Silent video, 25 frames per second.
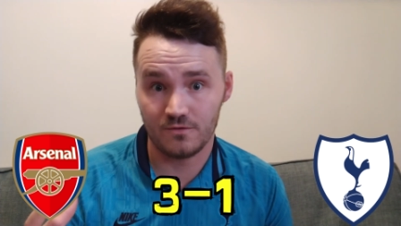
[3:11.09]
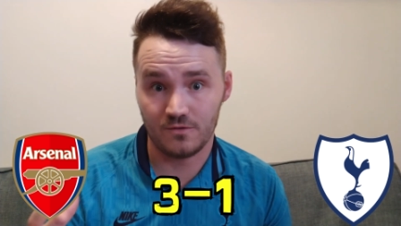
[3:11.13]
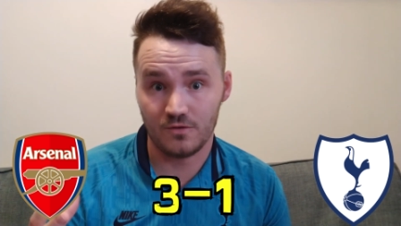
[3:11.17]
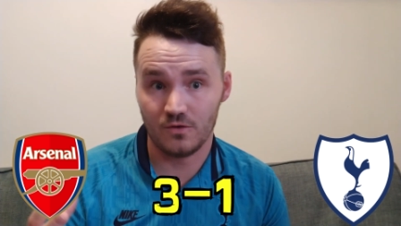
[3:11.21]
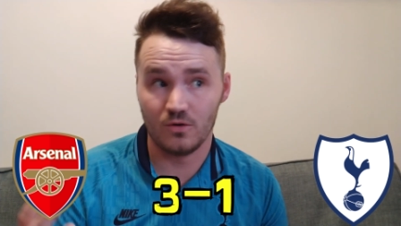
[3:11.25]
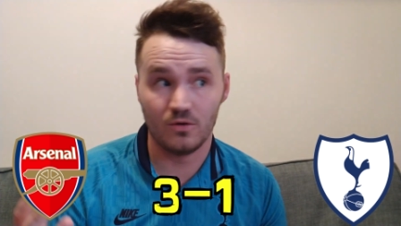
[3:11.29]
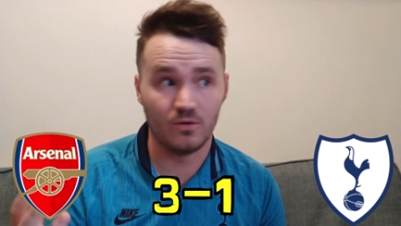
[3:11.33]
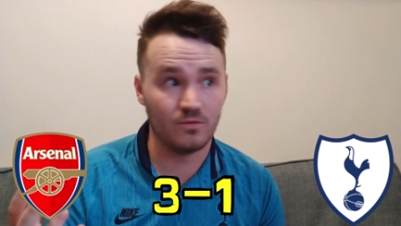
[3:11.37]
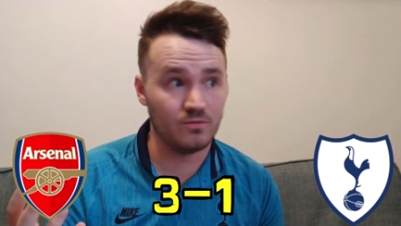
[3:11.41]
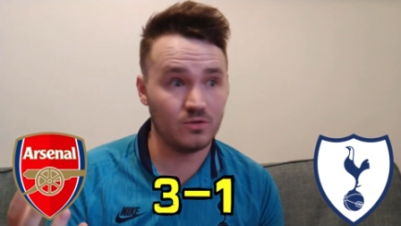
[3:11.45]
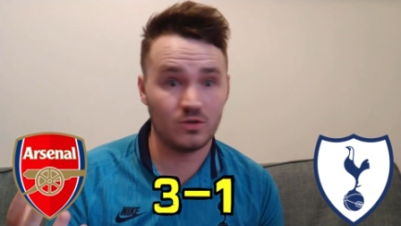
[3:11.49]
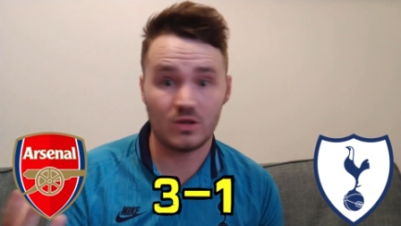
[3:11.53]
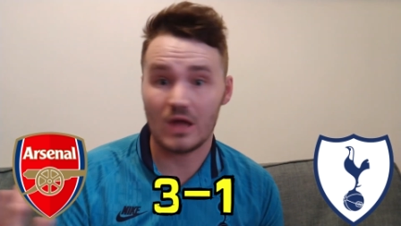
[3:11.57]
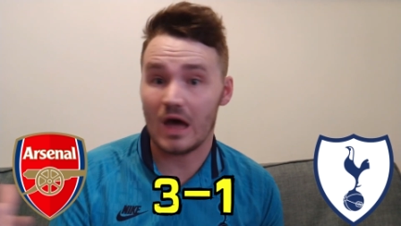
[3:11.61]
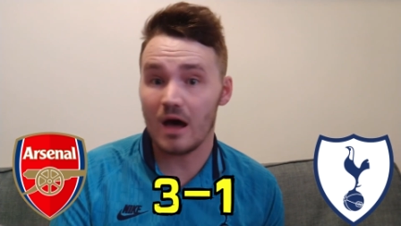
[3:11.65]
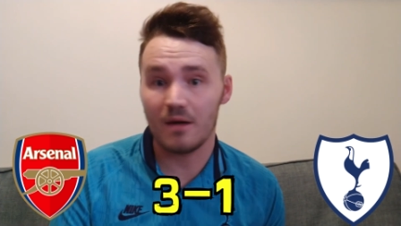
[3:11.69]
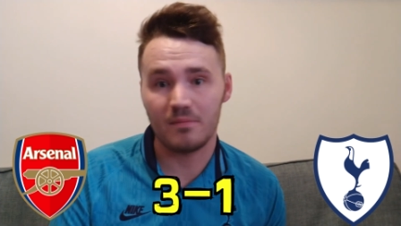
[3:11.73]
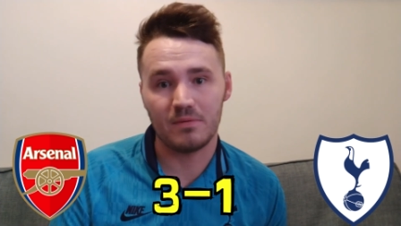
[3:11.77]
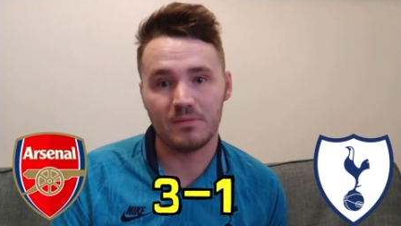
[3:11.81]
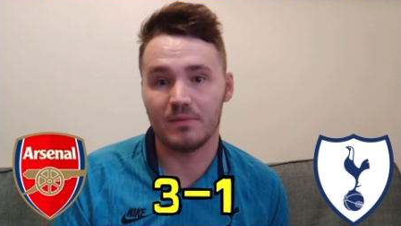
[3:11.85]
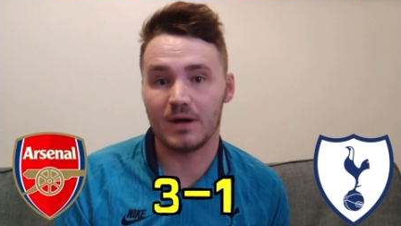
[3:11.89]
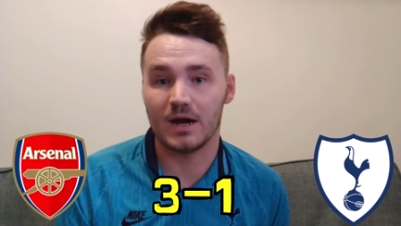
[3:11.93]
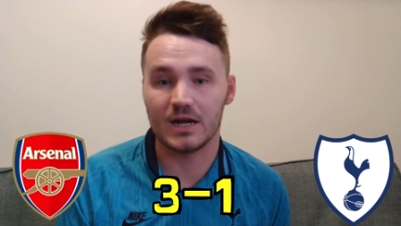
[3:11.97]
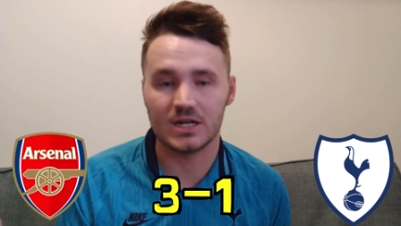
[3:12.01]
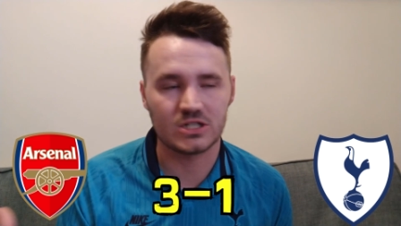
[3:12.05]
for
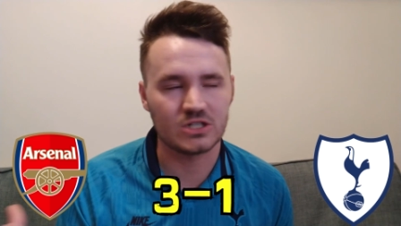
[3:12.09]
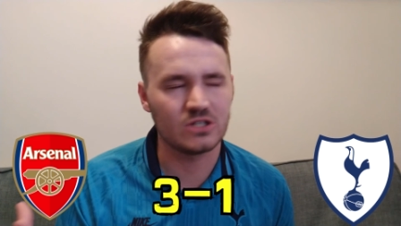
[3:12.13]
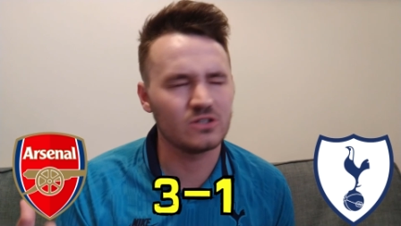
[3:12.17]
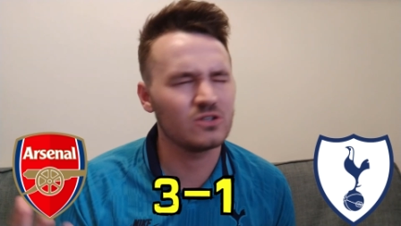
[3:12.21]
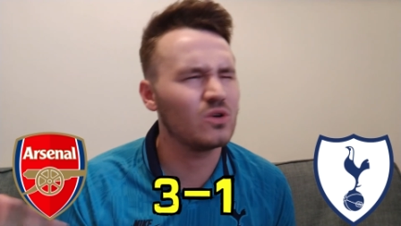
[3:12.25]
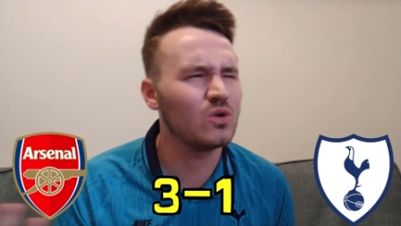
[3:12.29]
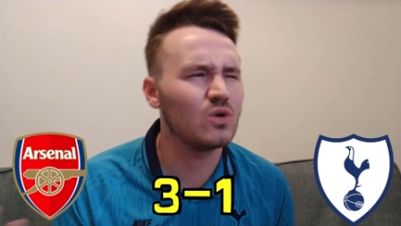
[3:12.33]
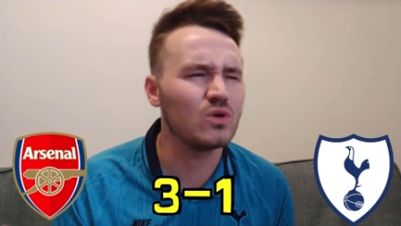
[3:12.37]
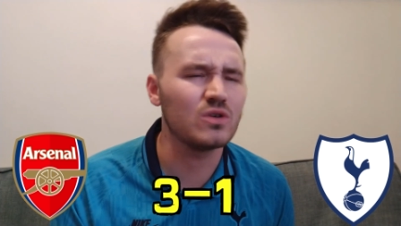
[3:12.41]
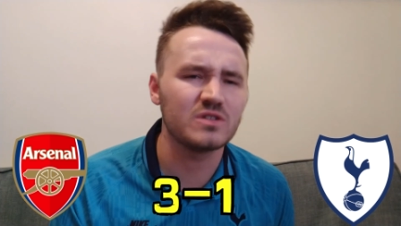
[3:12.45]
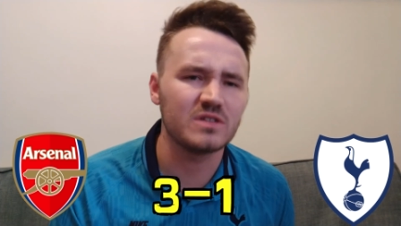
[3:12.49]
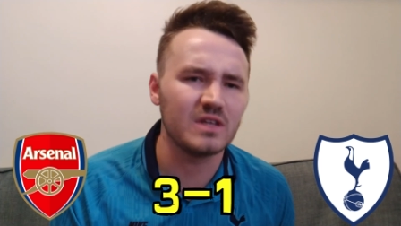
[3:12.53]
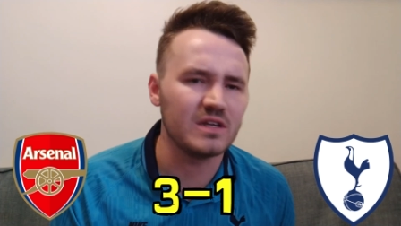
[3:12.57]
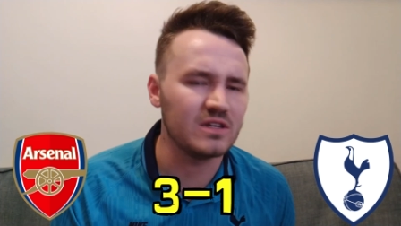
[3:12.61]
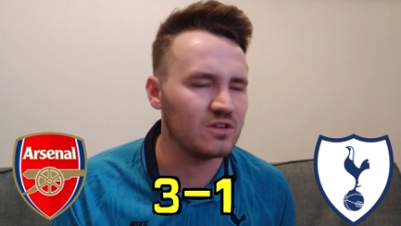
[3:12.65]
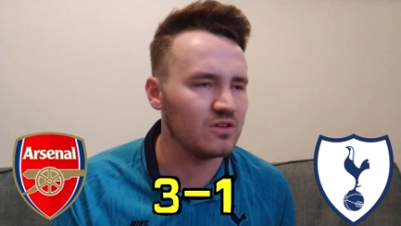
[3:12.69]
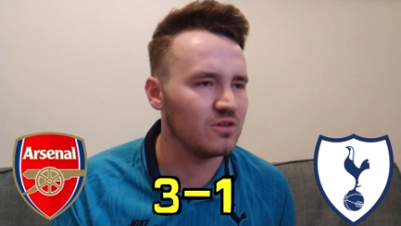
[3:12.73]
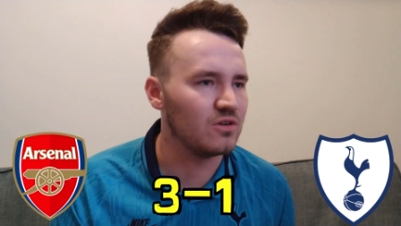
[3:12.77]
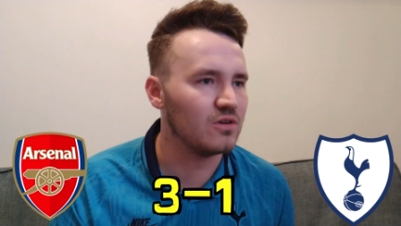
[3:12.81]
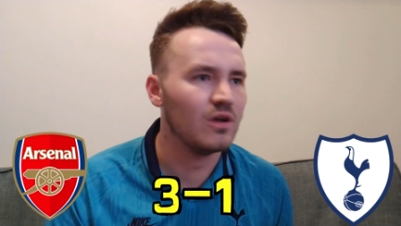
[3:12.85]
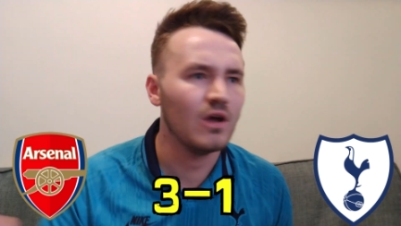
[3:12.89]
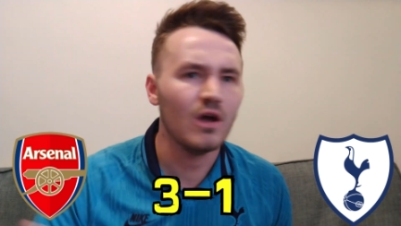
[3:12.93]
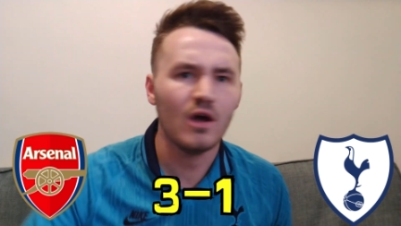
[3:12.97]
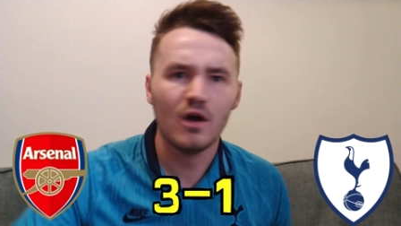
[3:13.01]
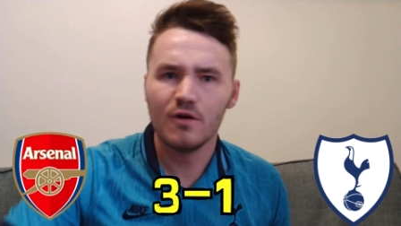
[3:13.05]
derby matches. Of course they
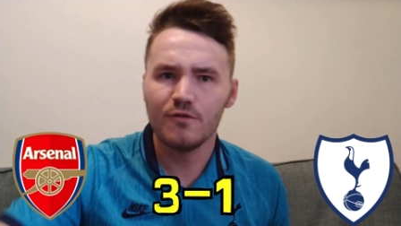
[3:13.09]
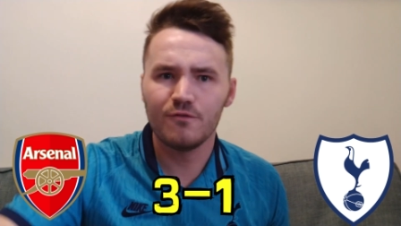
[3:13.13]
do.